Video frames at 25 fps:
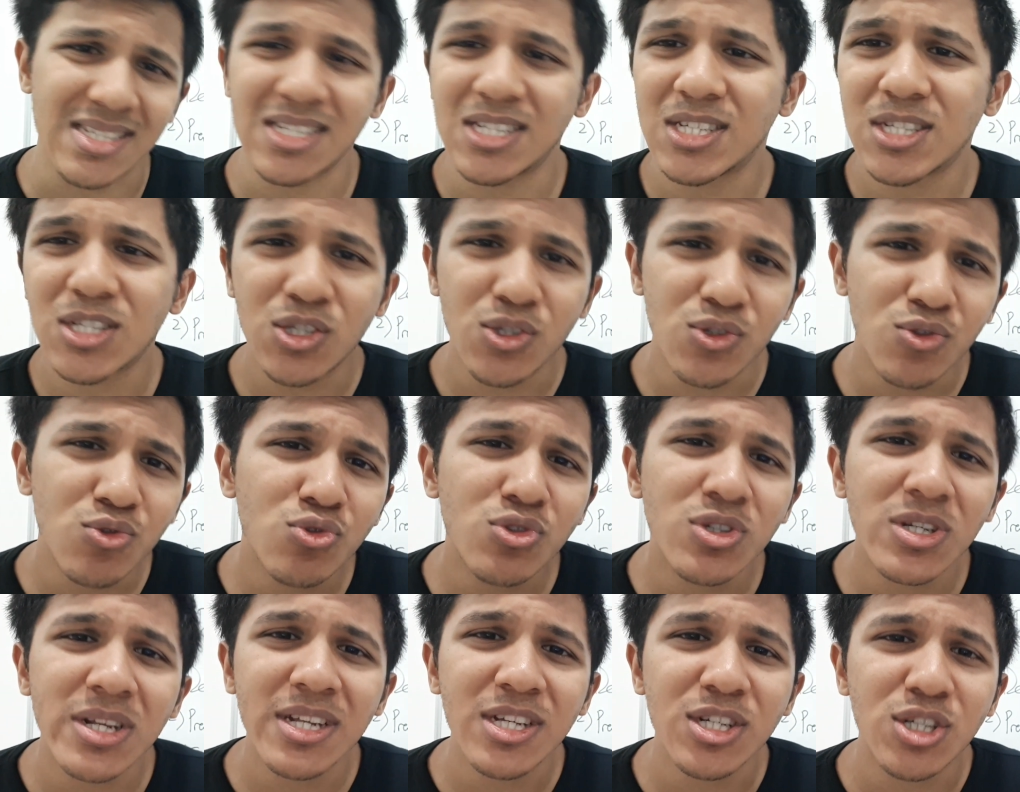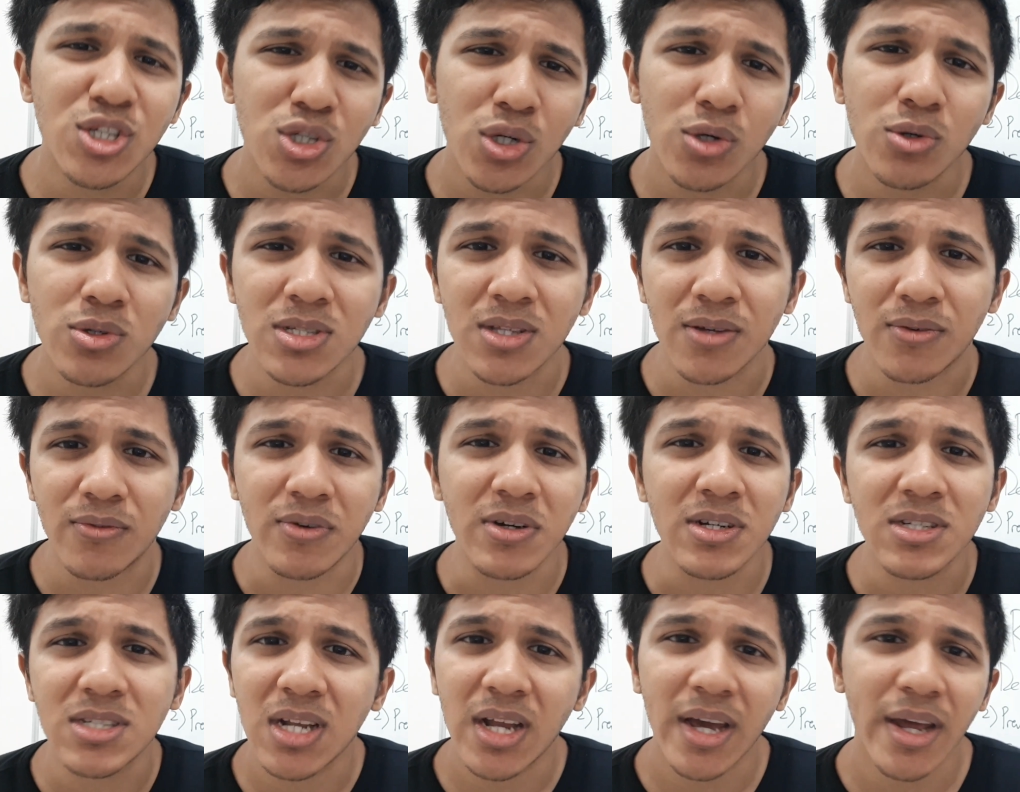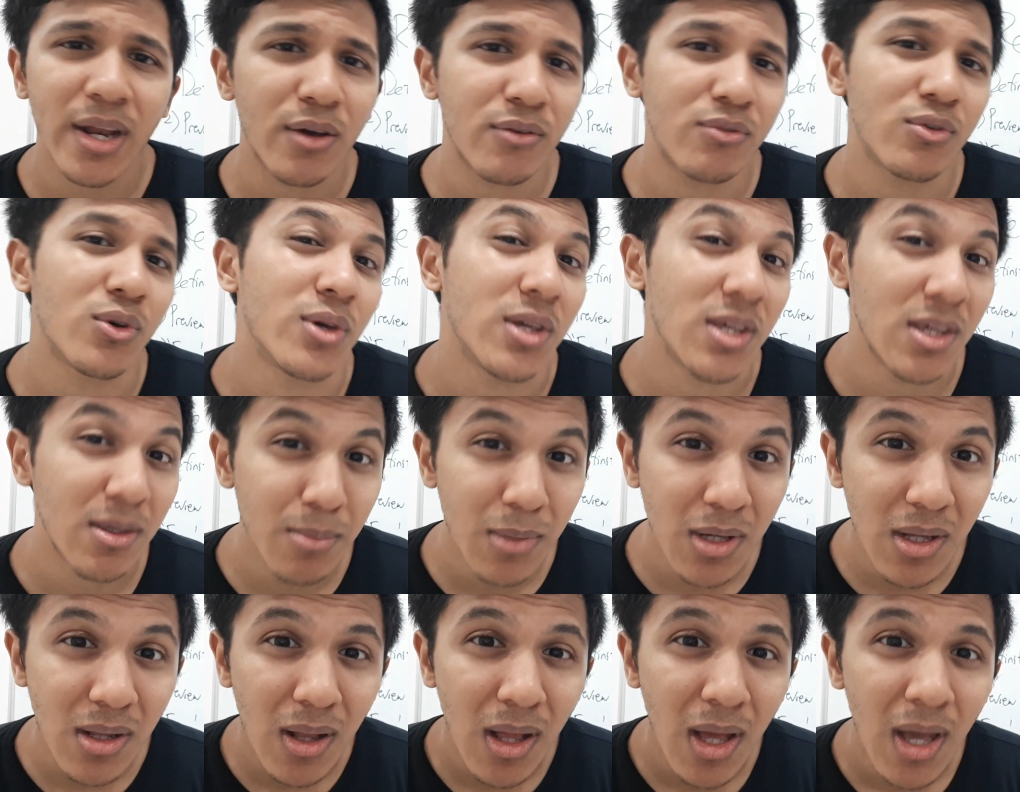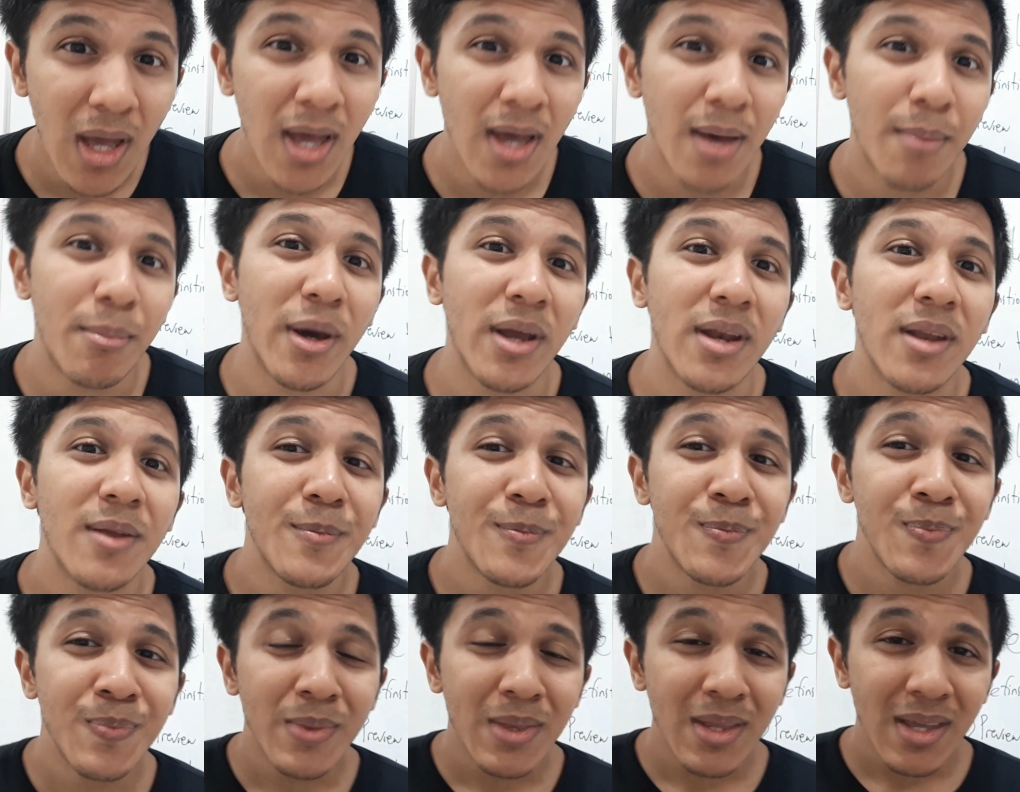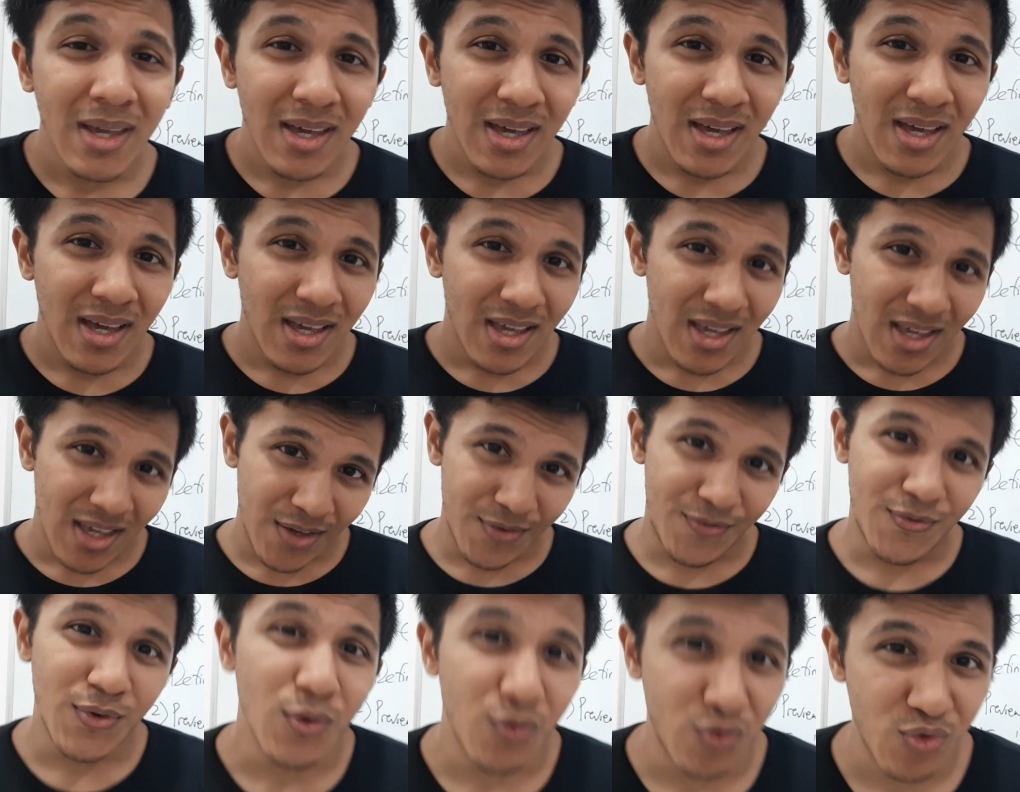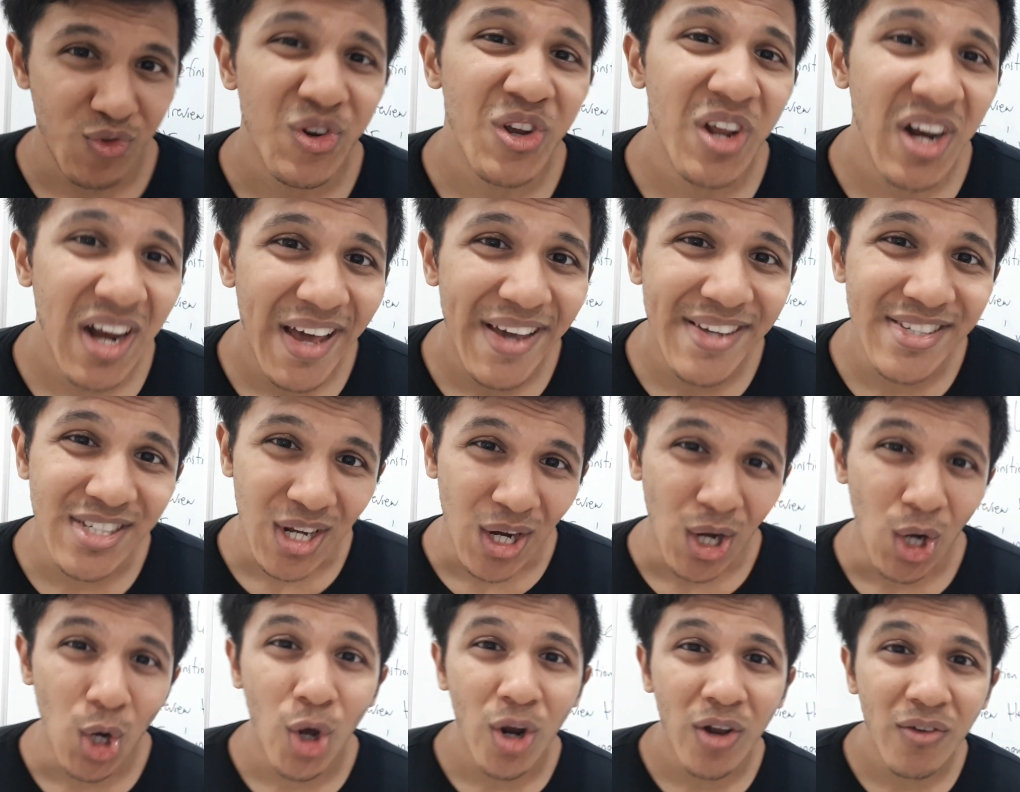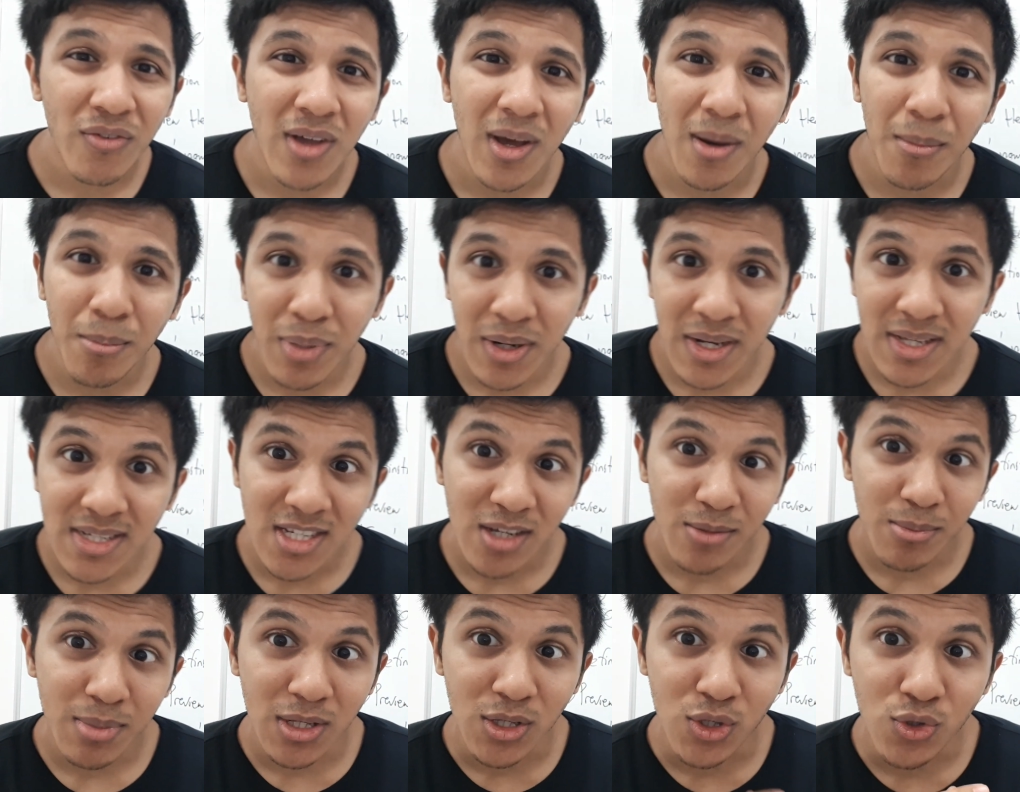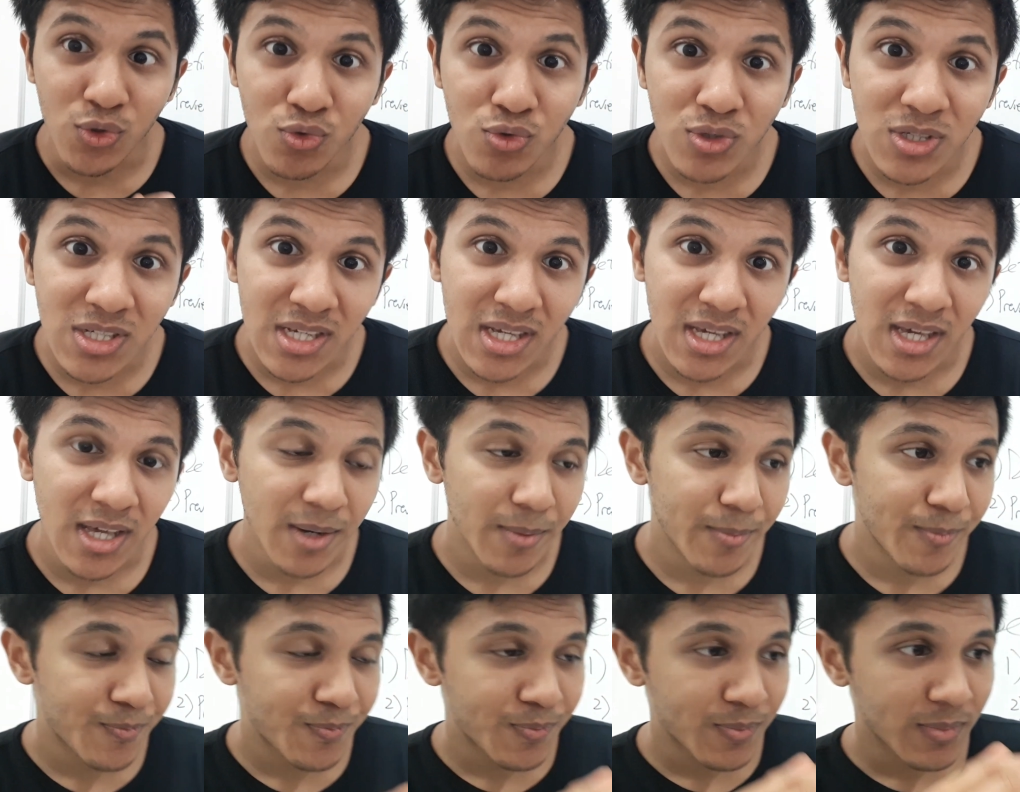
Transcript: It usually shows the first line of your email, but if you've realized, a lot of companies have been using it